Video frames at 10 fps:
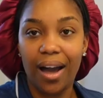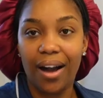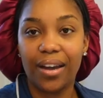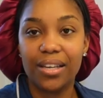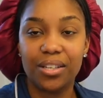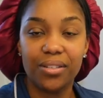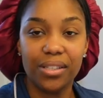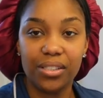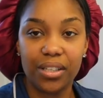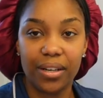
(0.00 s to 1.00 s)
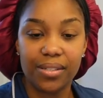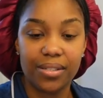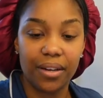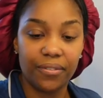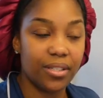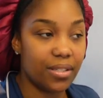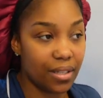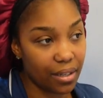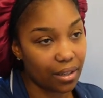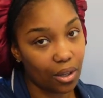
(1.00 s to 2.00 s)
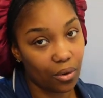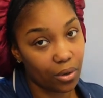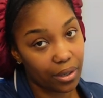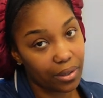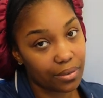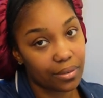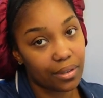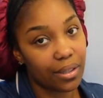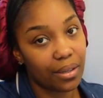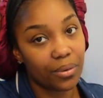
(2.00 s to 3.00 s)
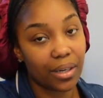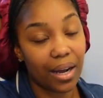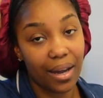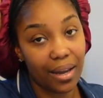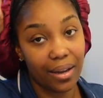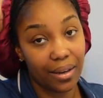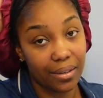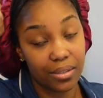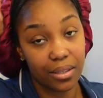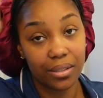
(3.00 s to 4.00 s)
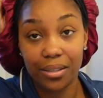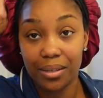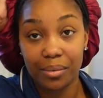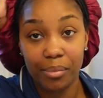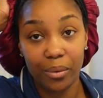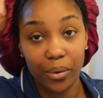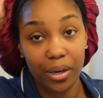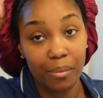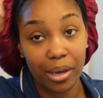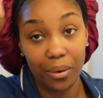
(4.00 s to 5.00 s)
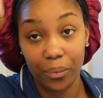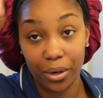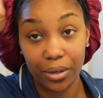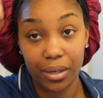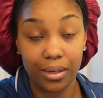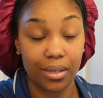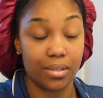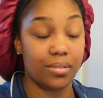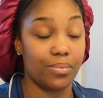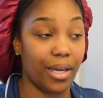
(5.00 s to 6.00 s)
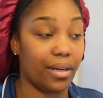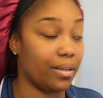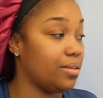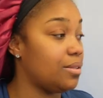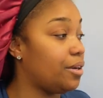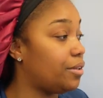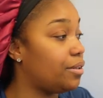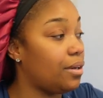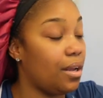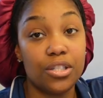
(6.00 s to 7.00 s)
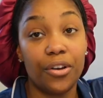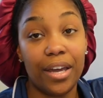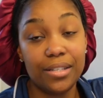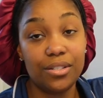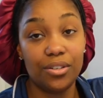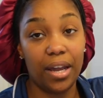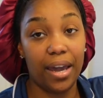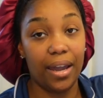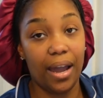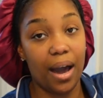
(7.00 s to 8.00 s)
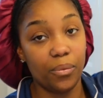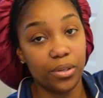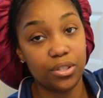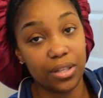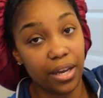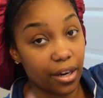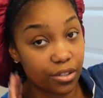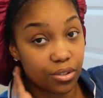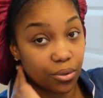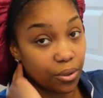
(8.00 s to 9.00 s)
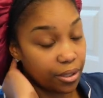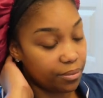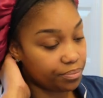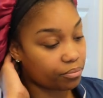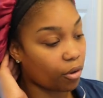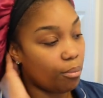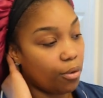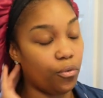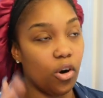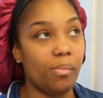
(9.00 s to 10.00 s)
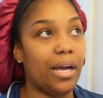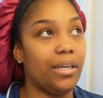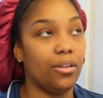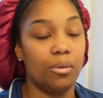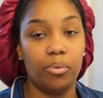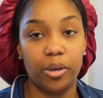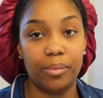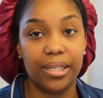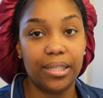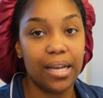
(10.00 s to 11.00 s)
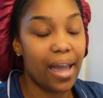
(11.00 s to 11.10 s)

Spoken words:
Okay, so this chair is definitely sitting lower than what I had intended, but we're gonna make it work because we gotta get this hair done. So yesterday I went to the hair store before my nail appointment.